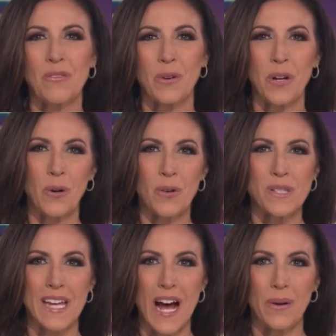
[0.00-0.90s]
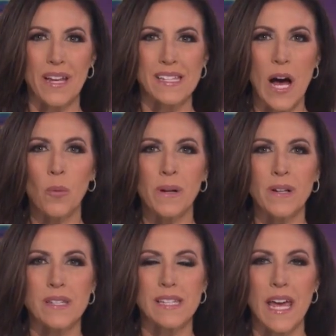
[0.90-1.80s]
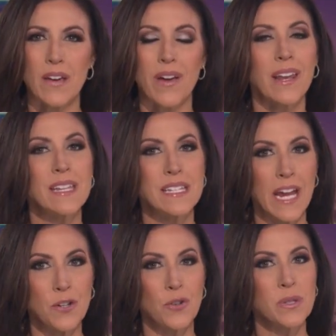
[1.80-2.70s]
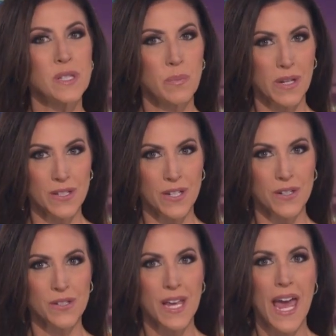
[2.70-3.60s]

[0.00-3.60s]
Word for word: California Girl Scout is helping to save an endangered species.